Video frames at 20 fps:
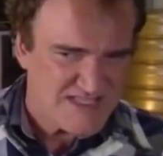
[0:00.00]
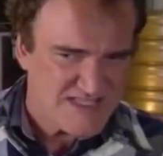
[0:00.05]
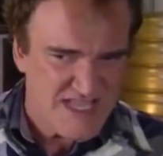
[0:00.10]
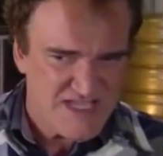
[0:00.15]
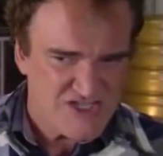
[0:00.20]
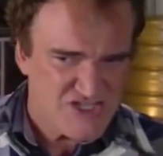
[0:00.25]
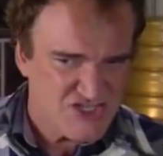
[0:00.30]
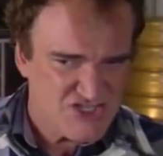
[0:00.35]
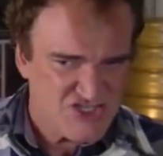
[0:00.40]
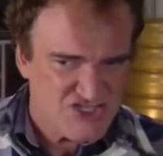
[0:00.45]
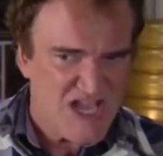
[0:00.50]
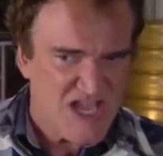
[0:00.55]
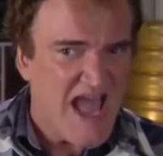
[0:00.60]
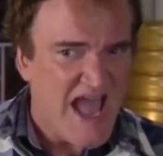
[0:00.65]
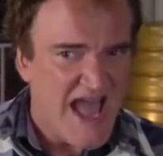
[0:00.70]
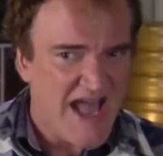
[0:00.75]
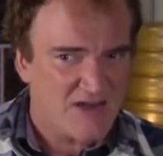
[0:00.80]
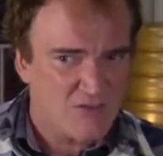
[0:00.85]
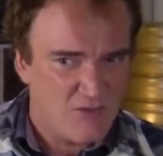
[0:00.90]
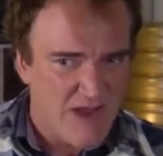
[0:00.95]
what's going to be
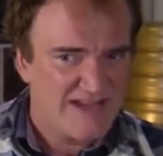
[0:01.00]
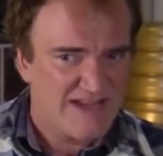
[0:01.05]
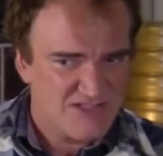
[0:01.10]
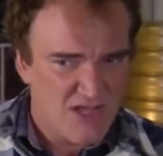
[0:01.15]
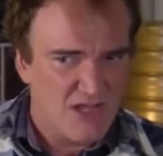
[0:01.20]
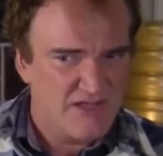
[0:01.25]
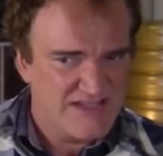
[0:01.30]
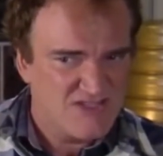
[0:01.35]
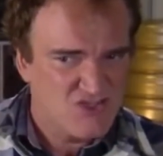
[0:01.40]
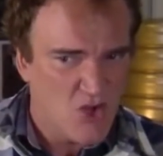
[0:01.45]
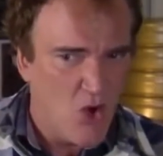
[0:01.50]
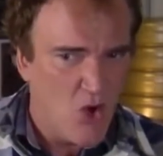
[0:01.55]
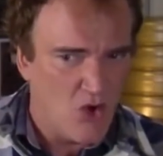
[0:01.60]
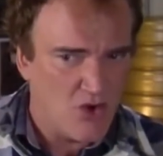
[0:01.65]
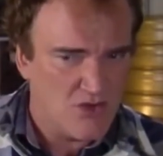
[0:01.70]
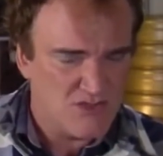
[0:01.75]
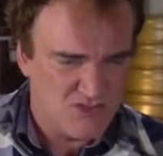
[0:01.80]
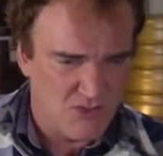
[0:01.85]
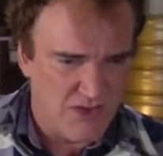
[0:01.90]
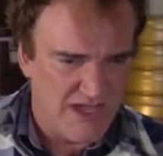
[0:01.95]
moving and how or
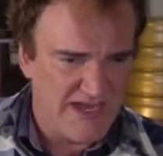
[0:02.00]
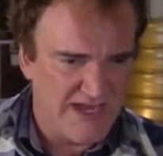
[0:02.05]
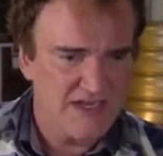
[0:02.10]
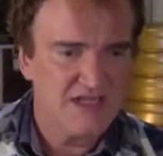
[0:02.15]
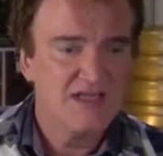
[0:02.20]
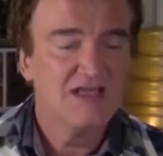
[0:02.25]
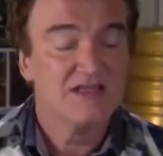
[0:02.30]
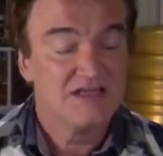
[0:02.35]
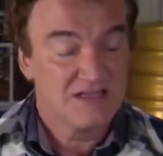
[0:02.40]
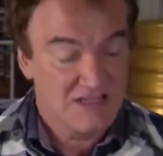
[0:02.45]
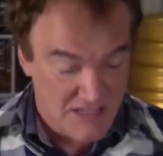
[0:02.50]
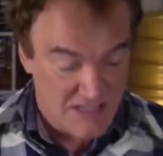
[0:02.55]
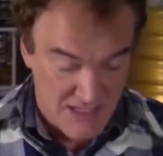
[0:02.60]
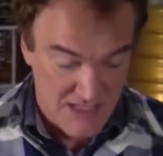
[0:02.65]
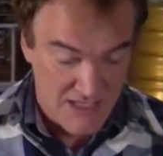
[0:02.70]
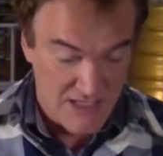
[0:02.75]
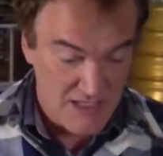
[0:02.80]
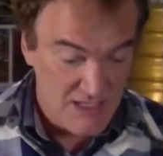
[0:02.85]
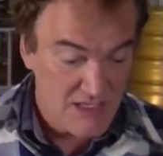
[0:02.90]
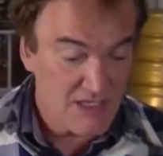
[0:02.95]
whatever because of the
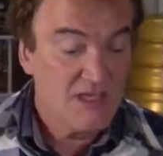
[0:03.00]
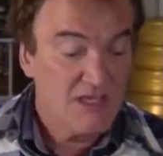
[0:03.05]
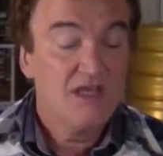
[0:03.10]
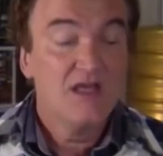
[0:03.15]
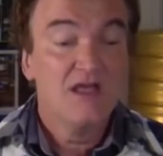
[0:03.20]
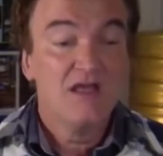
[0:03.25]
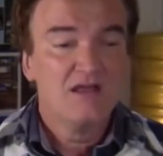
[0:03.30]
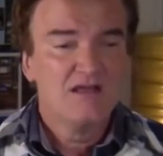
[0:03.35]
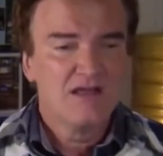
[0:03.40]
JavaScript. So